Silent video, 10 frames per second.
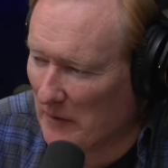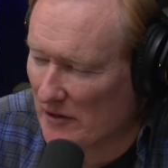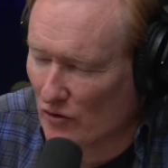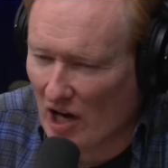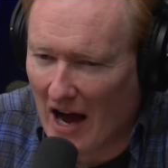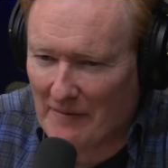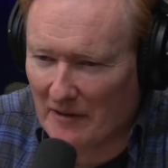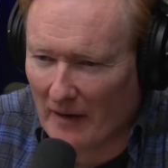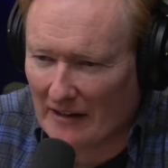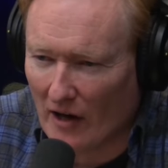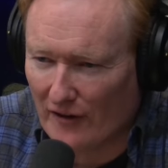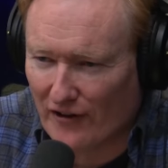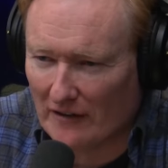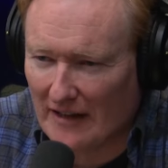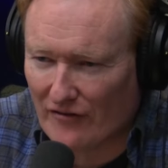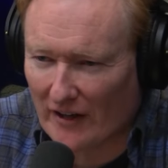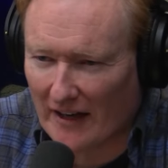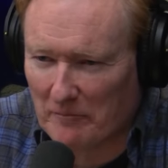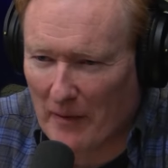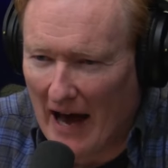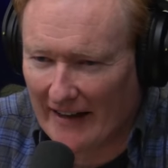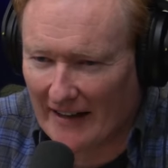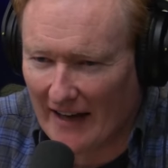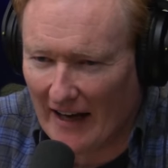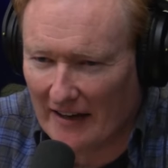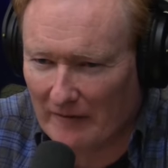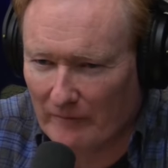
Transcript: was time in my life I'll never get back again.